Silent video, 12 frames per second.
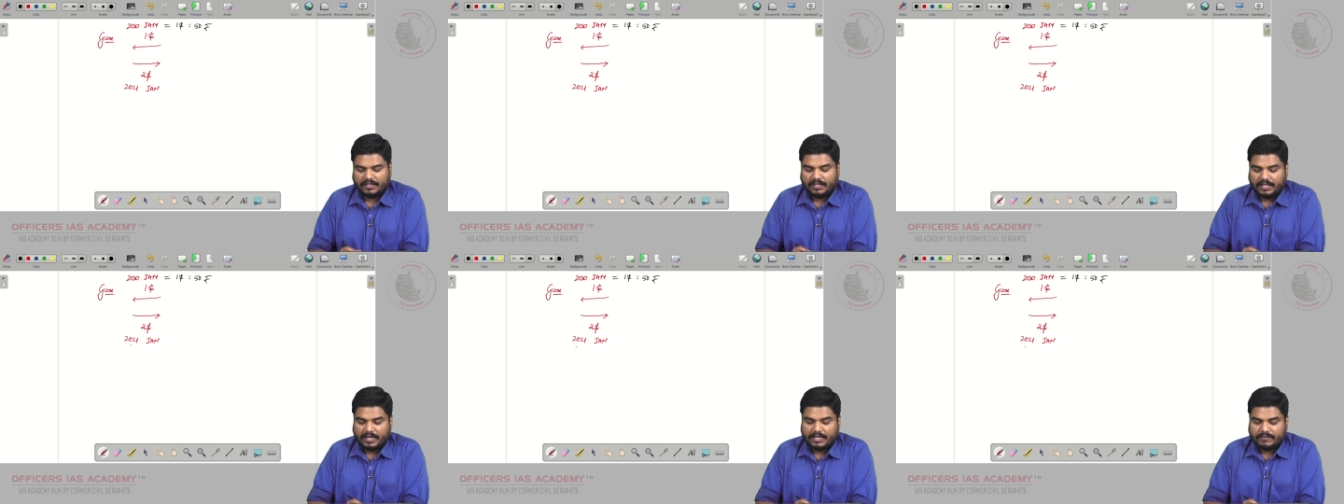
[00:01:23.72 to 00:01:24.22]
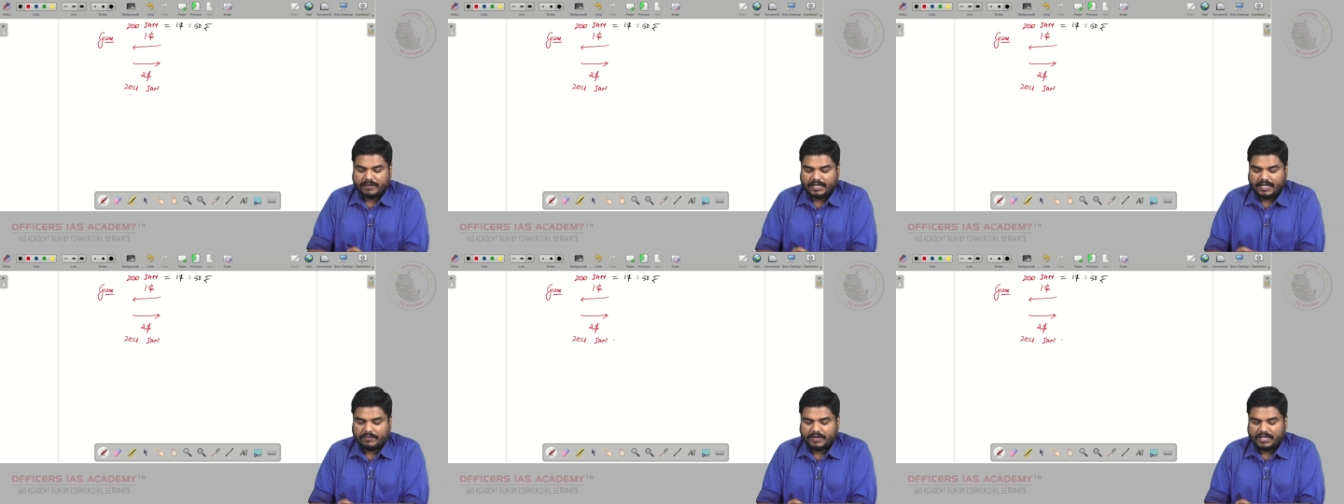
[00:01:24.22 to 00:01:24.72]
In
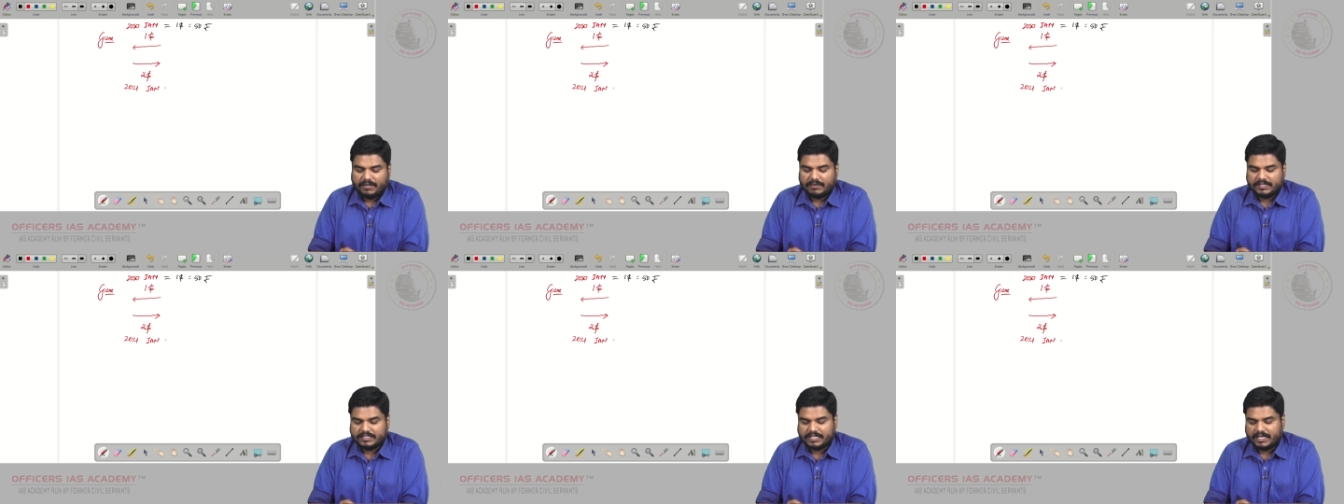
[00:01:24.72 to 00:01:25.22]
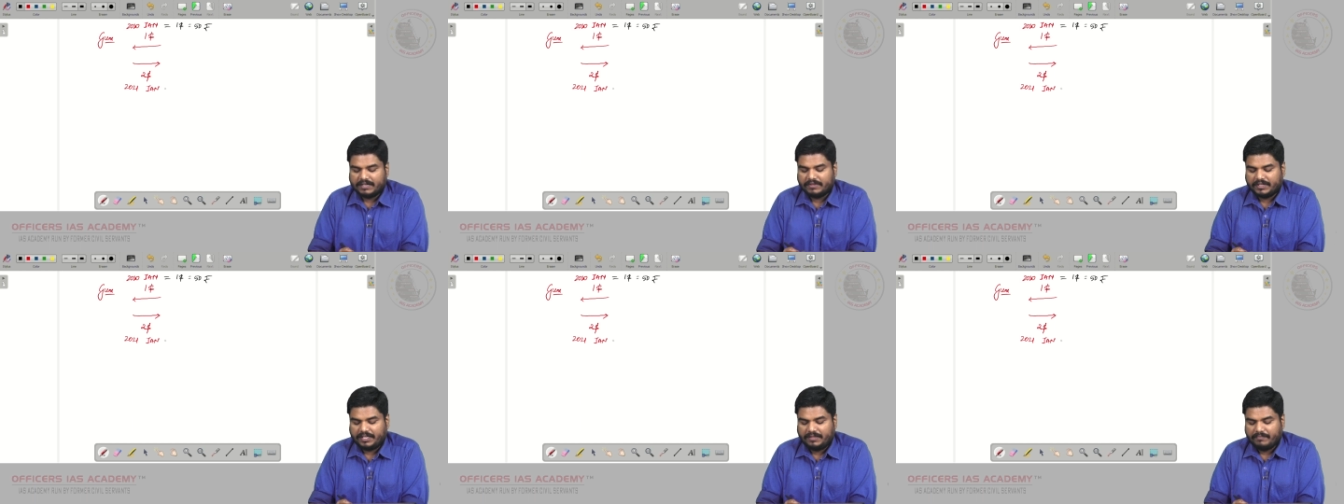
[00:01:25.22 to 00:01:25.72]
2021
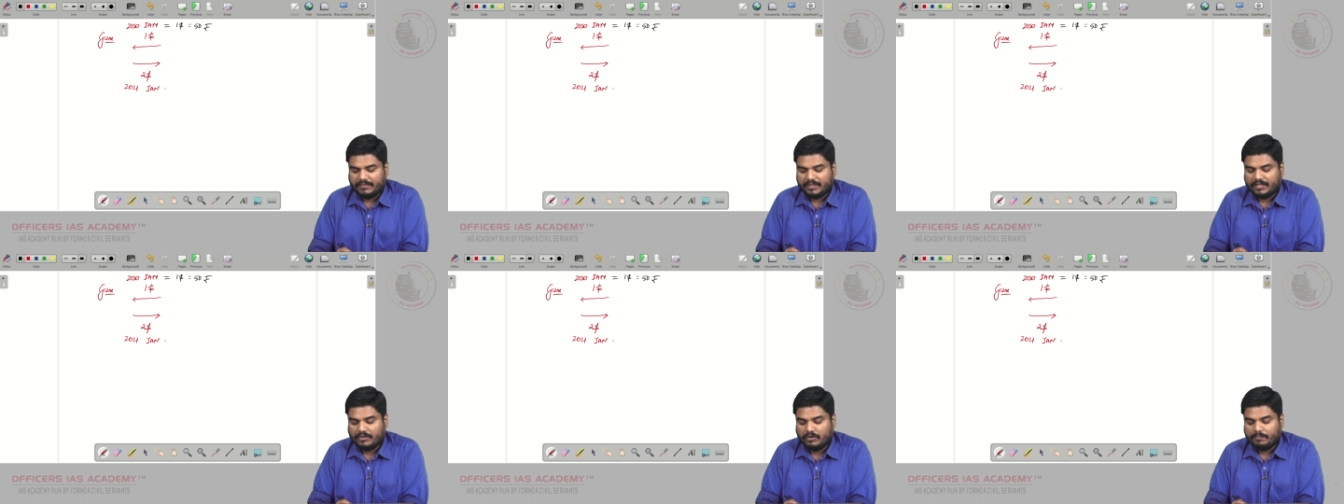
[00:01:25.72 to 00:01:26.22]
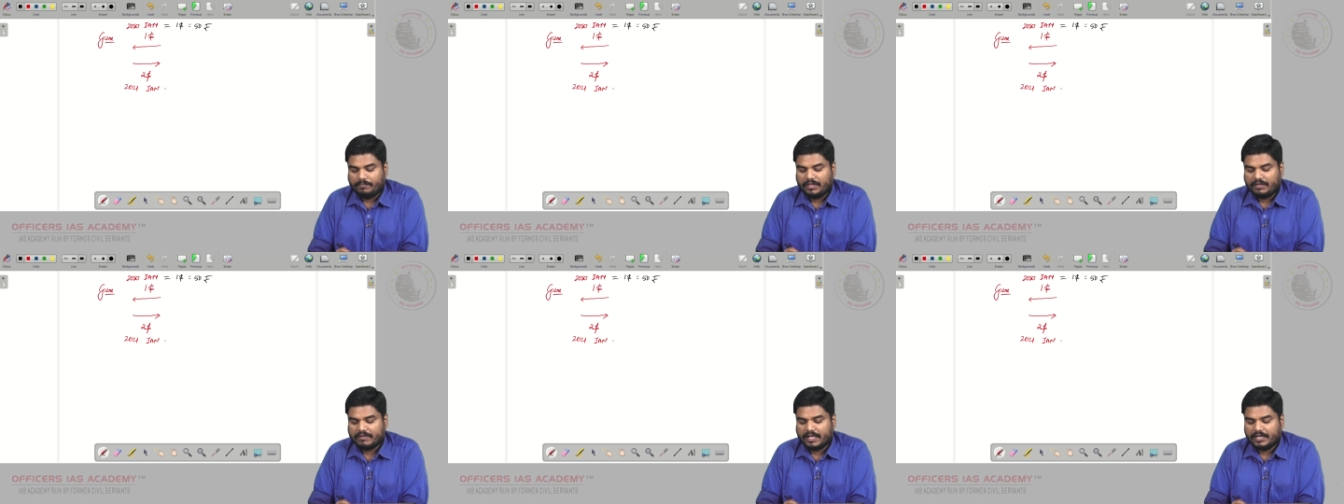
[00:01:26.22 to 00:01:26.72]
January, the
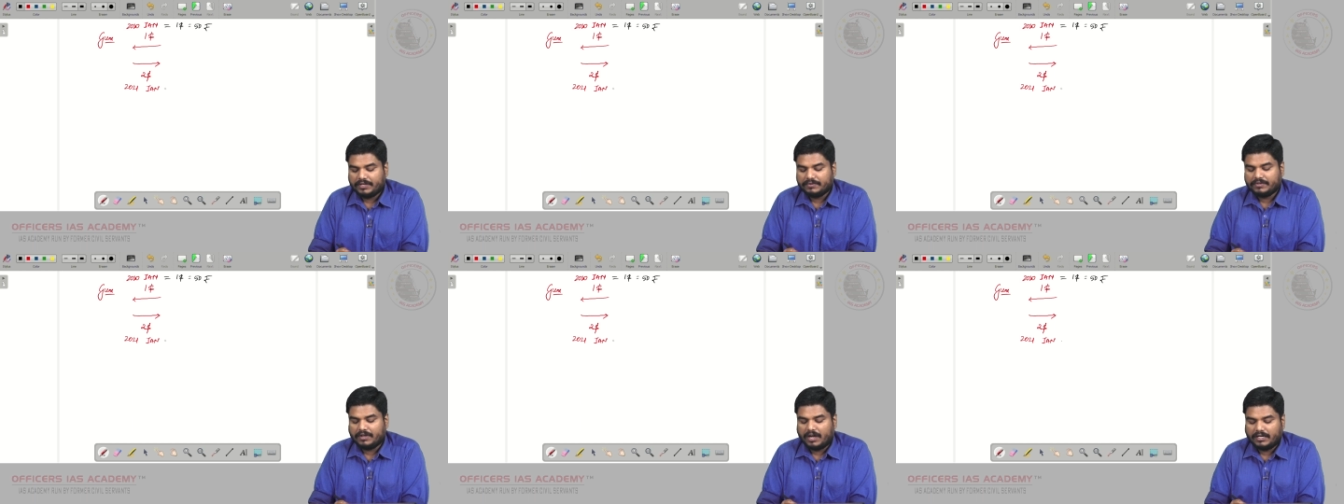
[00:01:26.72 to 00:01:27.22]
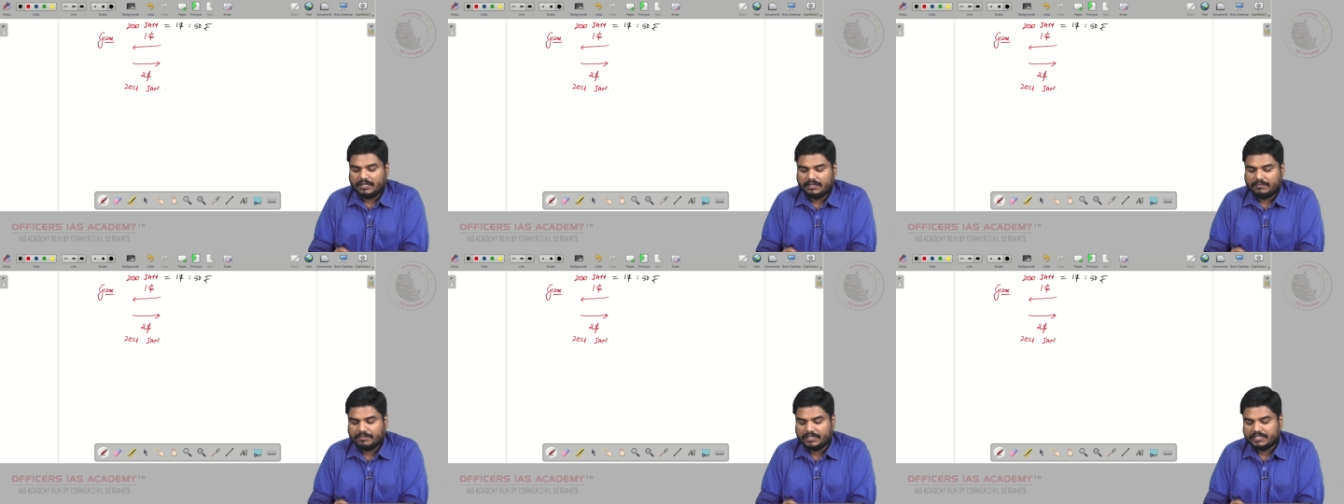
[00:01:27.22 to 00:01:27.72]
rupee value got
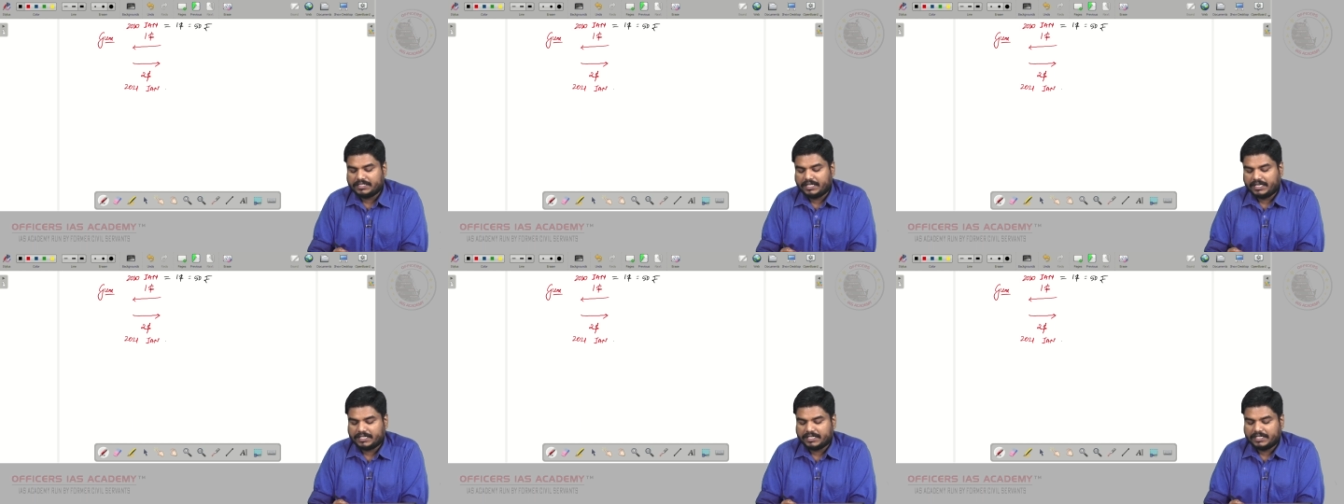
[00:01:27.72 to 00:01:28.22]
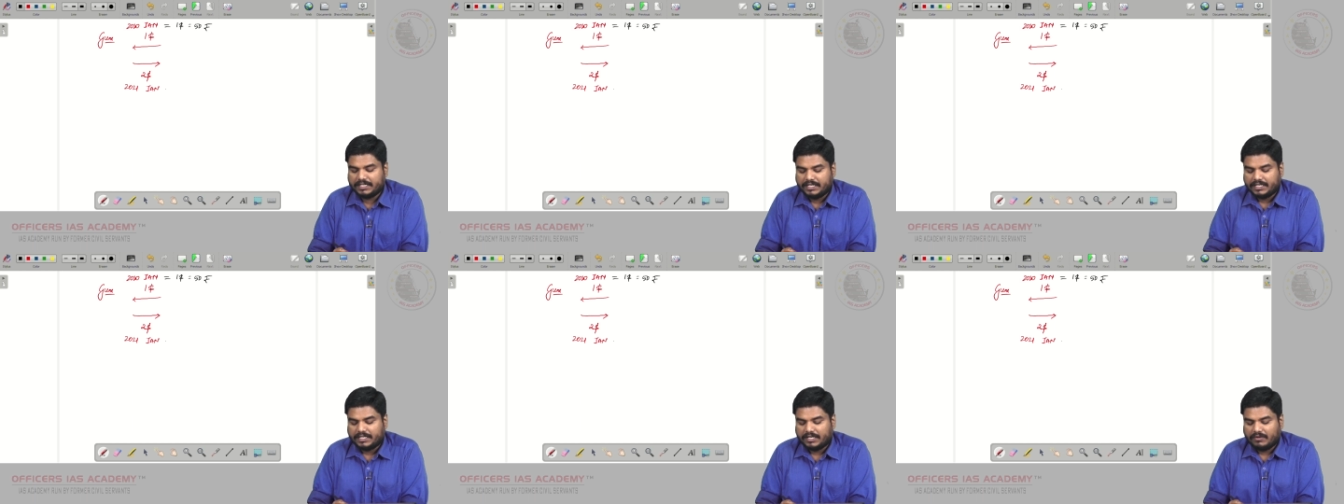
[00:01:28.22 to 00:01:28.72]
depreciated.
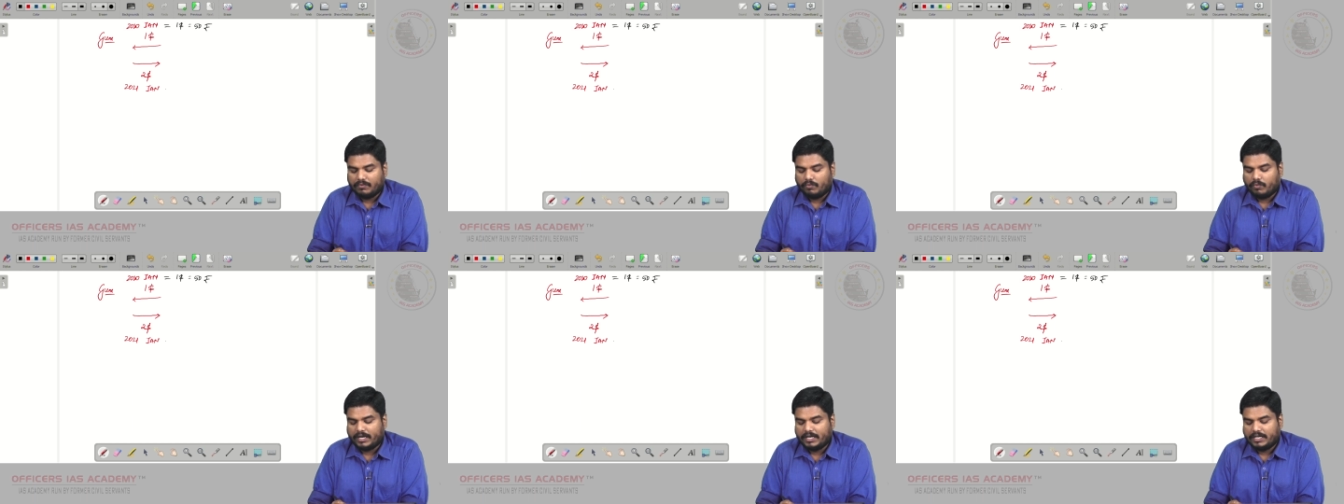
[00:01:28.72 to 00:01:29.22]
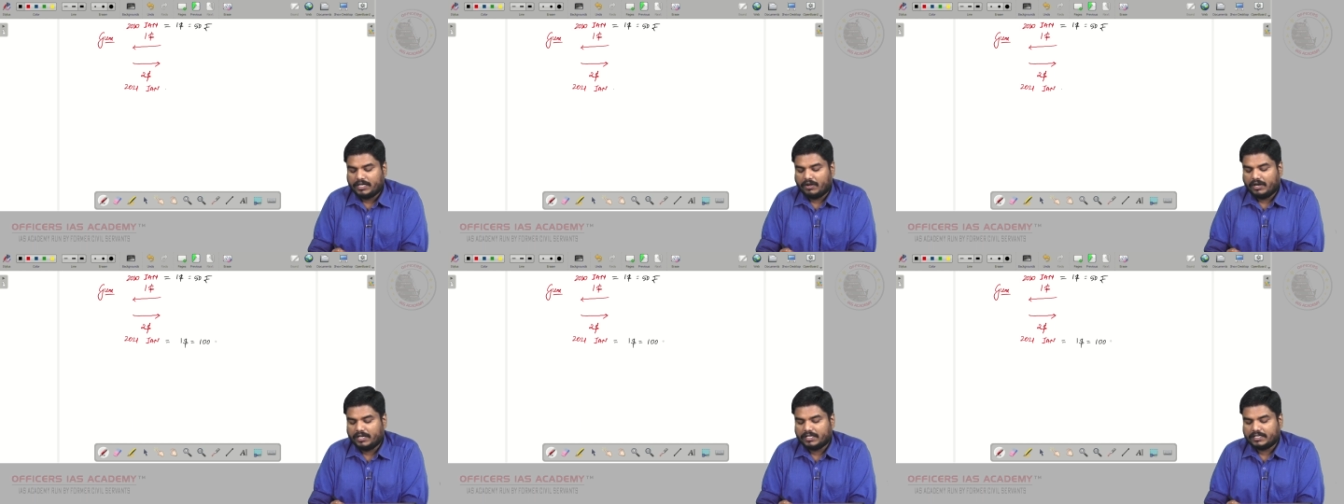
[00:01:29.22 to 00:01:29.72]
Now,
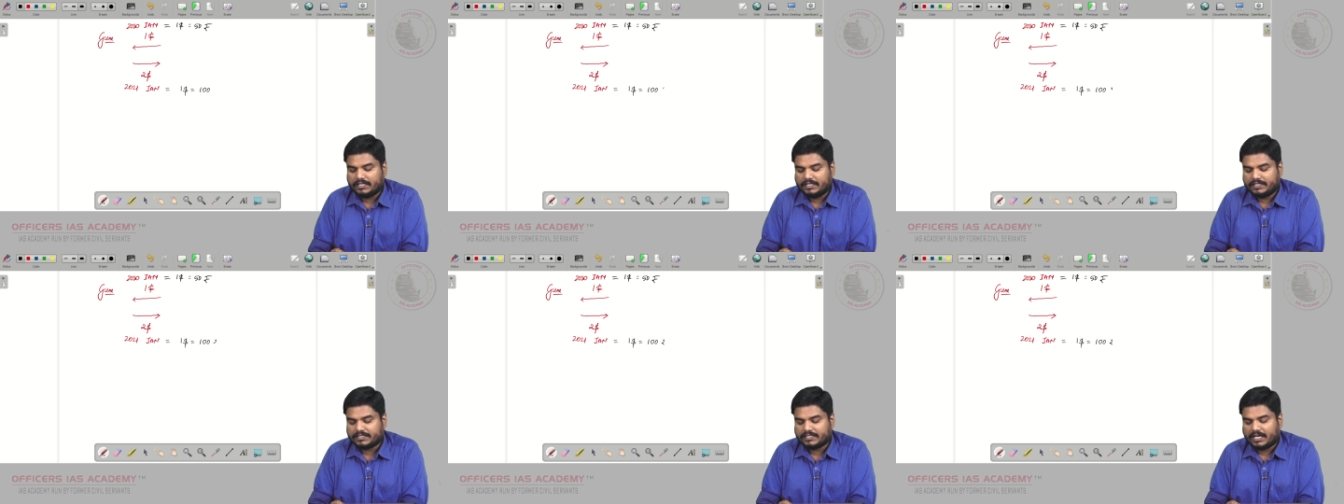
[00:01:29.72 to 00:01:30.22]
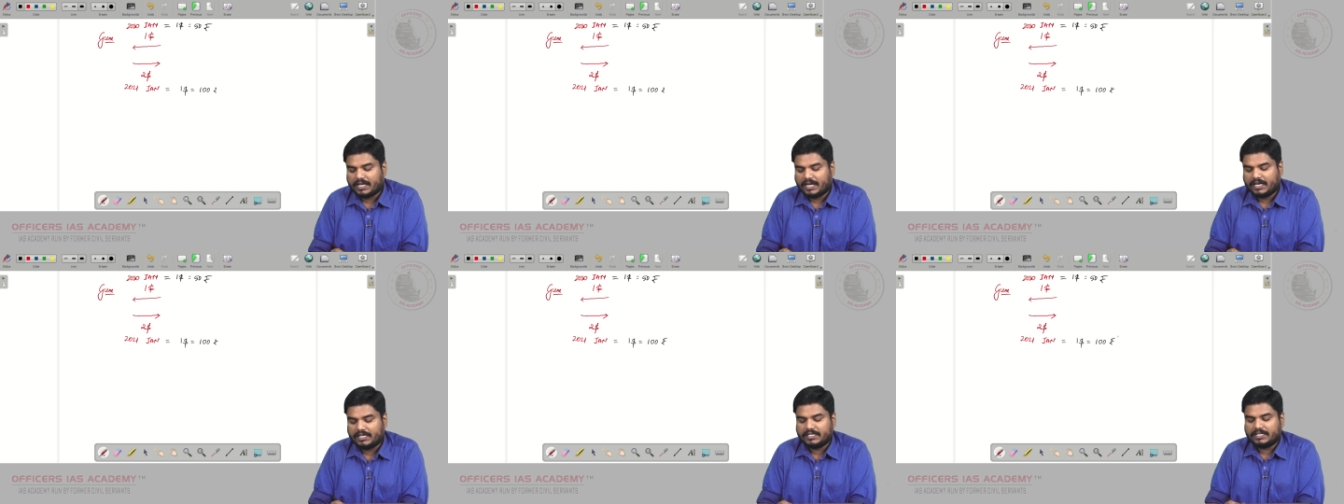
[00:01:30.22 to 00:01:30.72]
$1 is
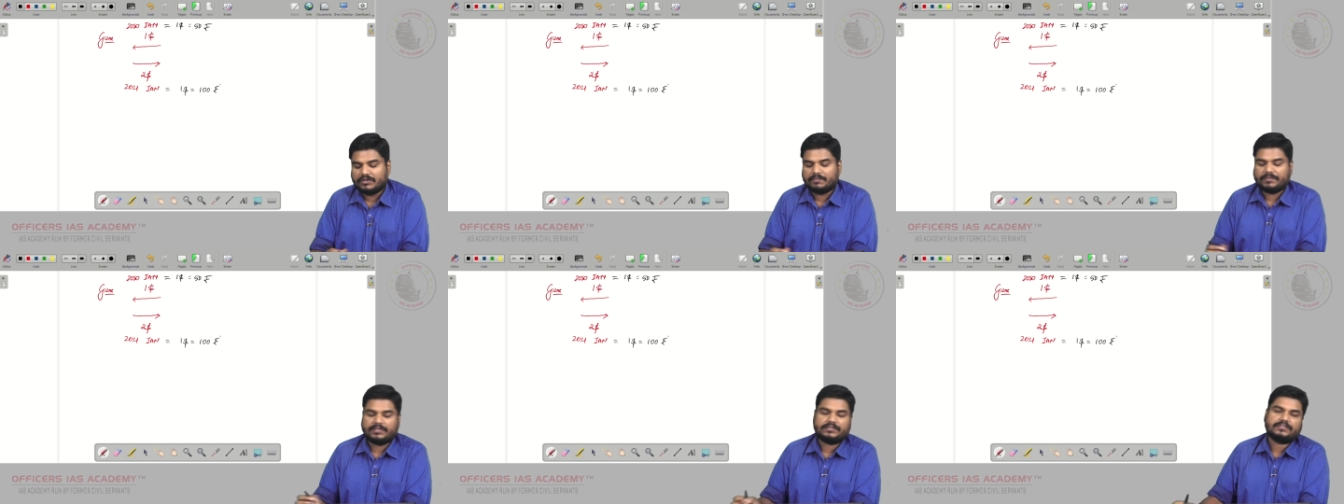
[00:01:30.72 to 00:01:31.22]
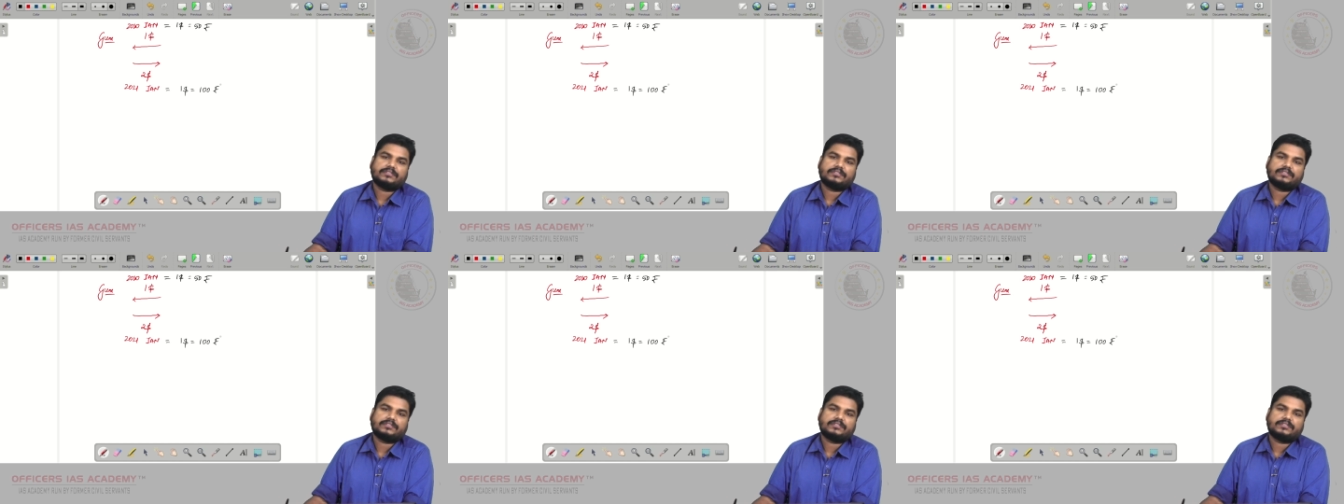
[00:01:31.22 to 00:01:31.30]
100 rupees.